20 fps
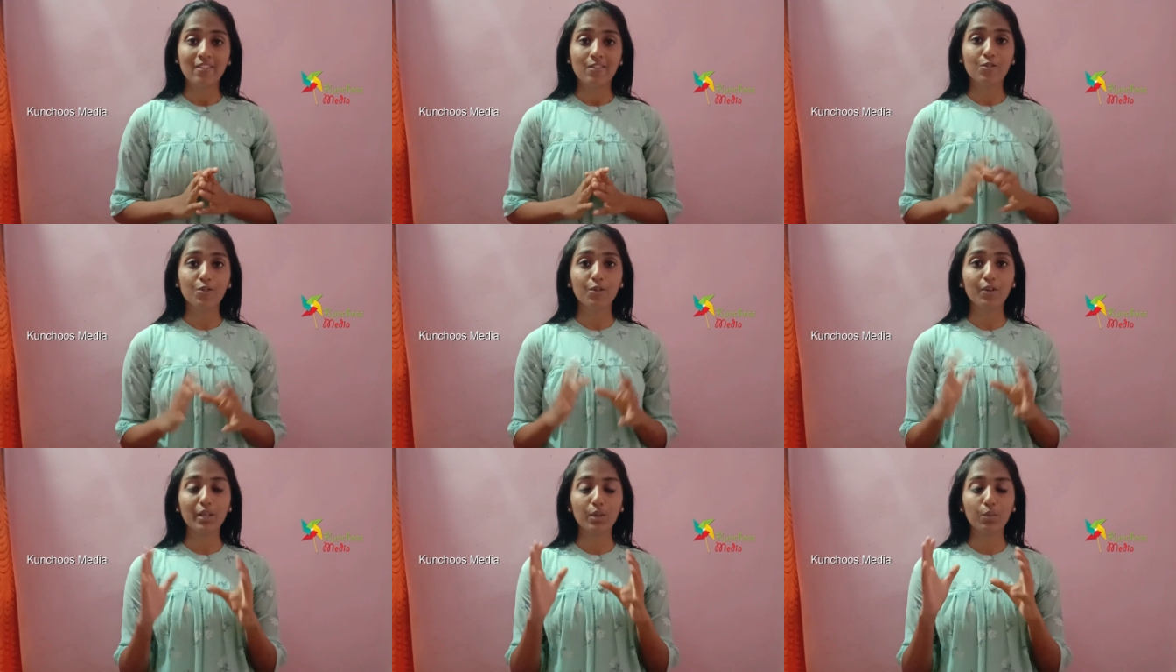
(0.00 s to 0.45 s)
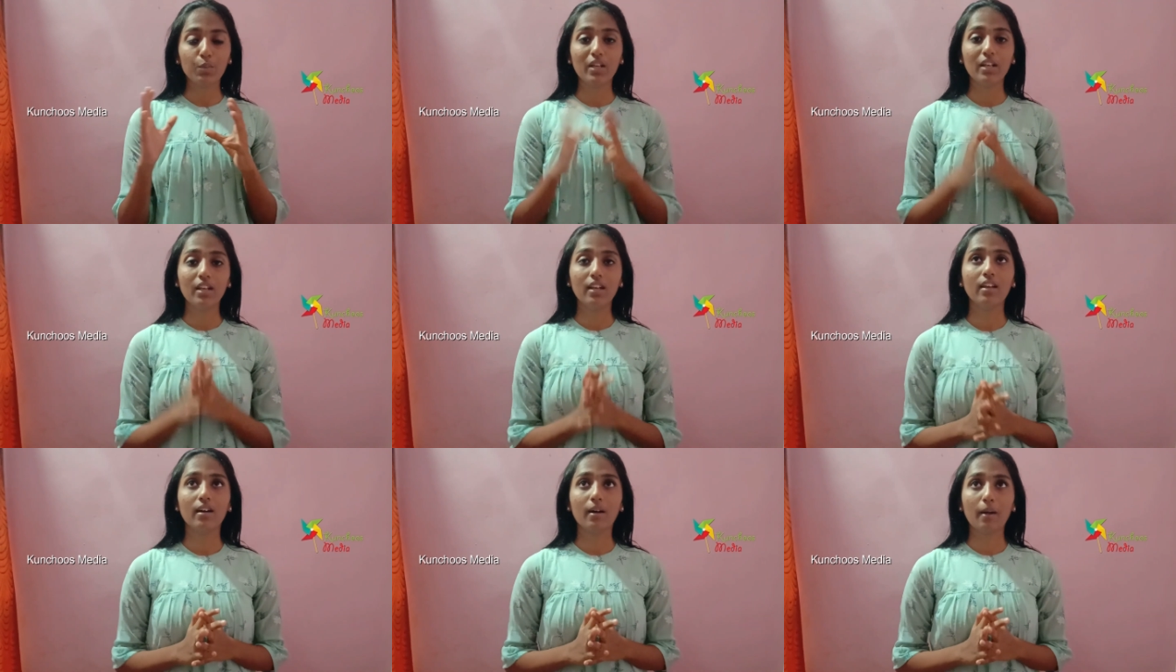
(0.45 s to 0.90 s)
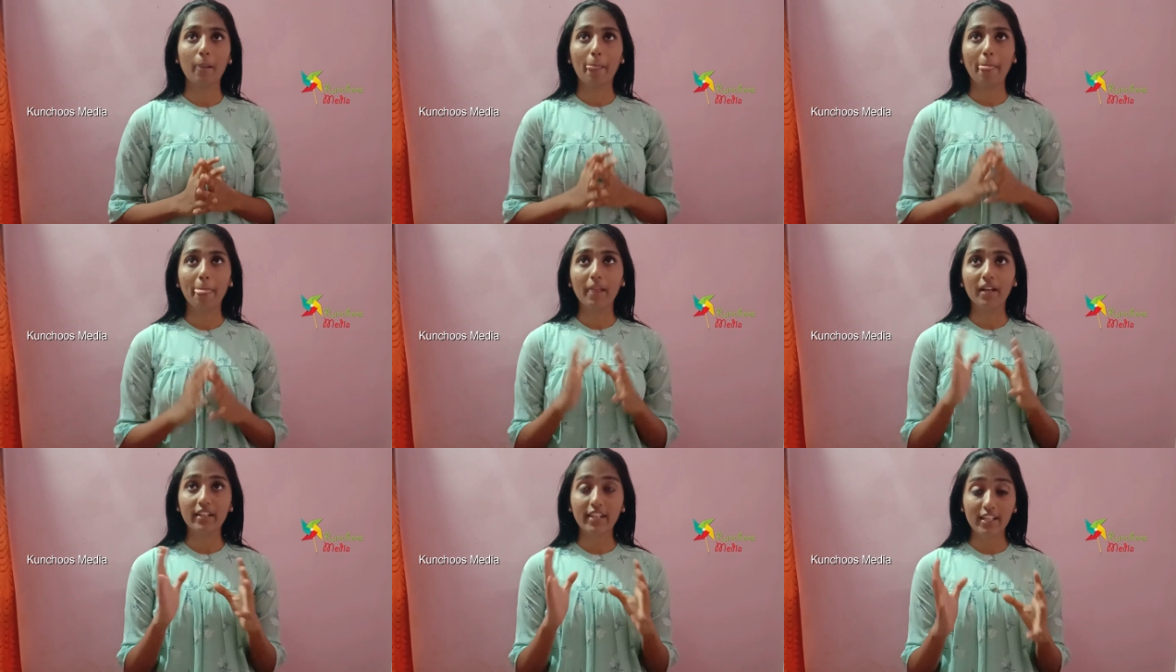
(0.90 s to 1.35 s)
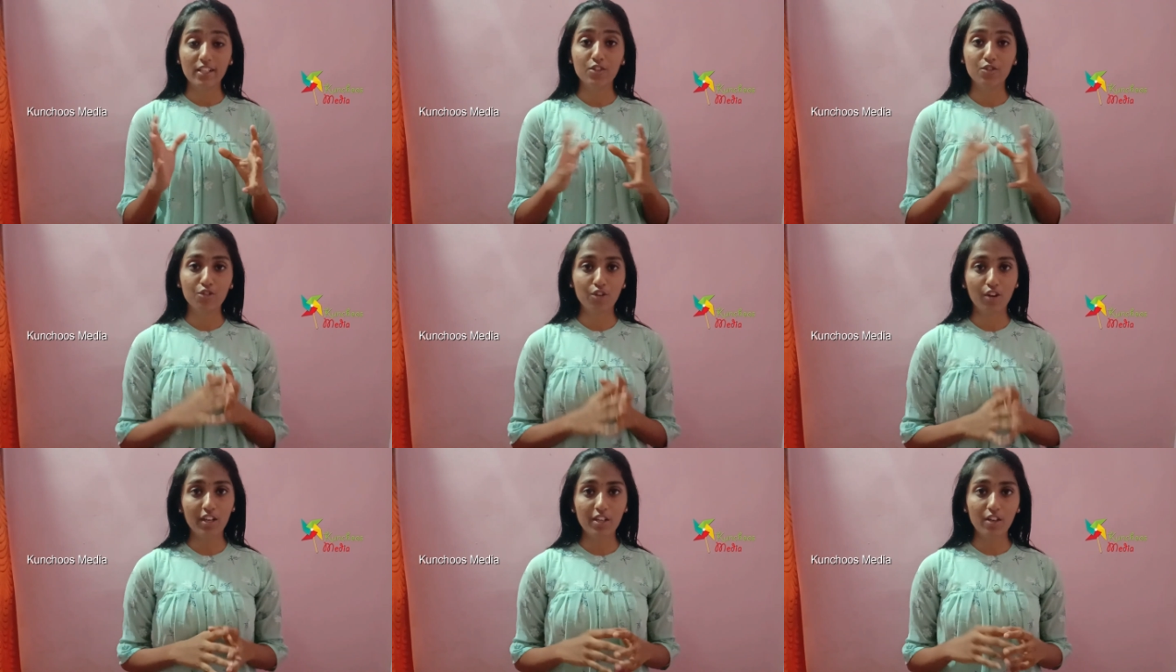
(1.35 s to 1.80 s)
So it will
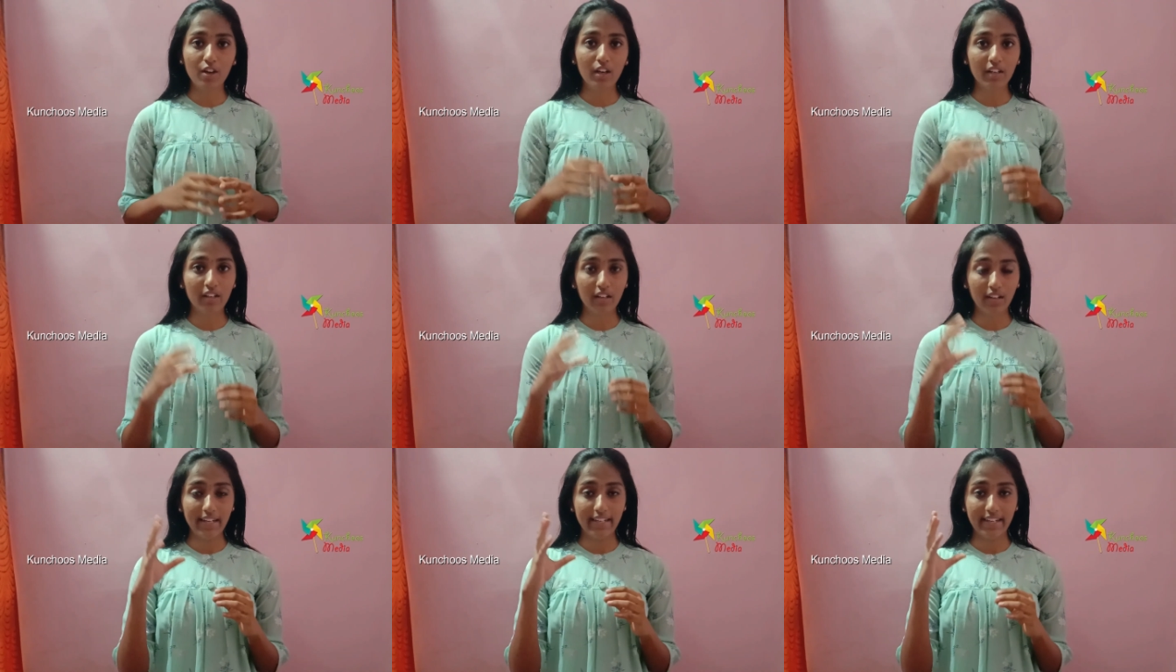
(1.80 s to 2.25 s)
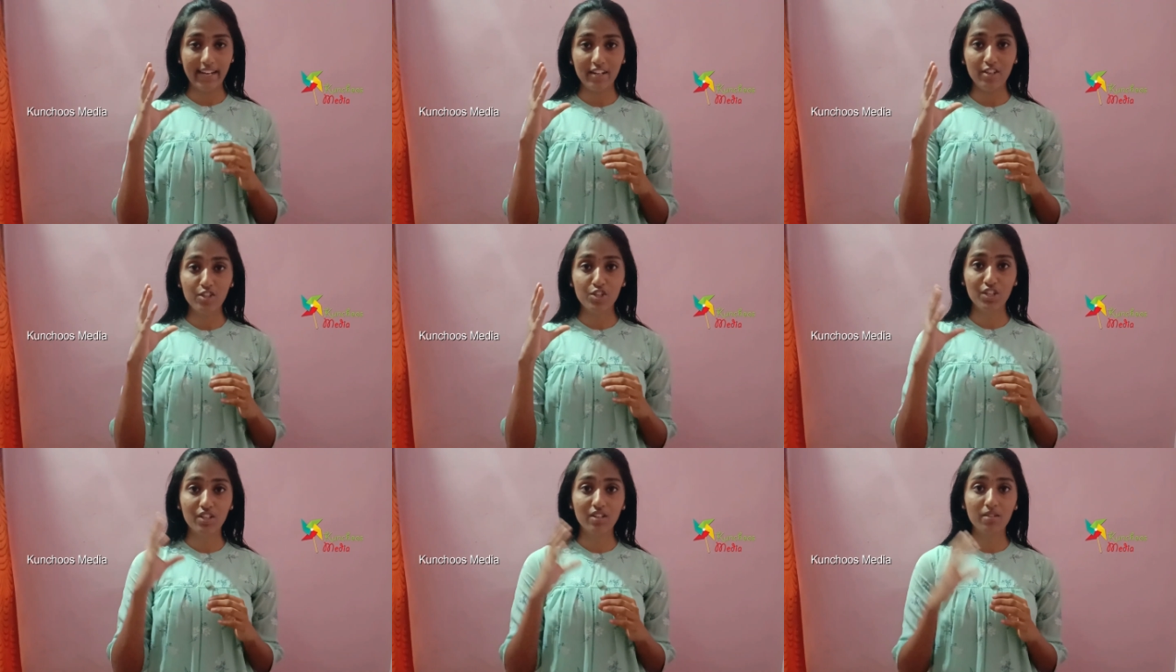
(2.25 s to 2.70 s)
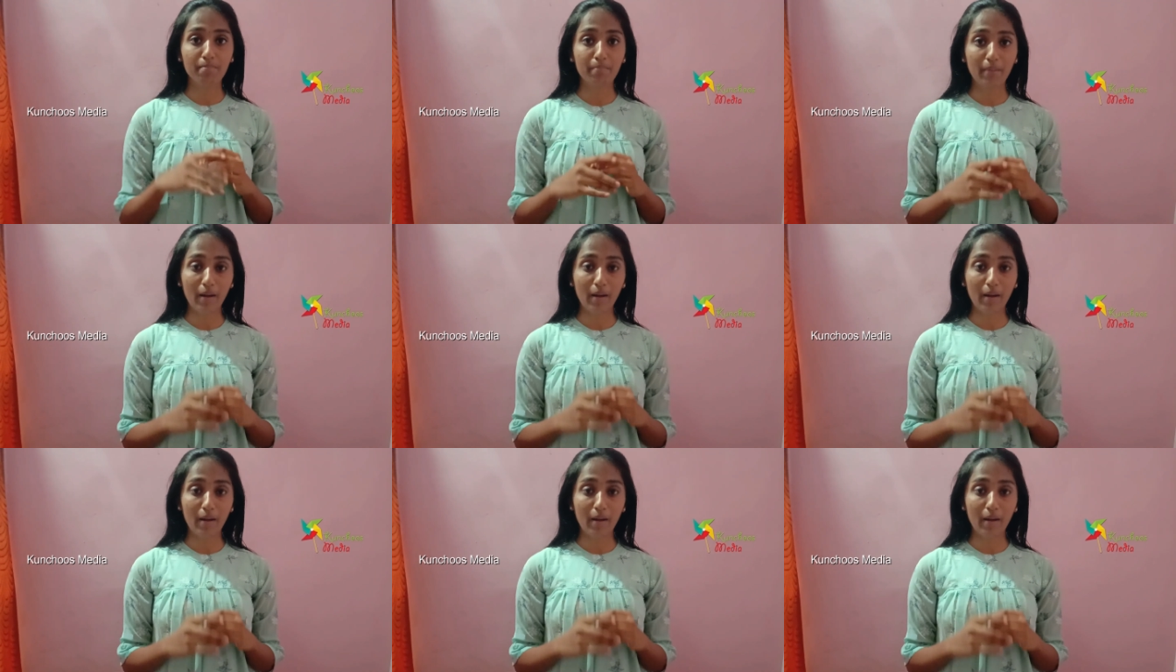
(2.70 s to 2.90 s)
destroy your attention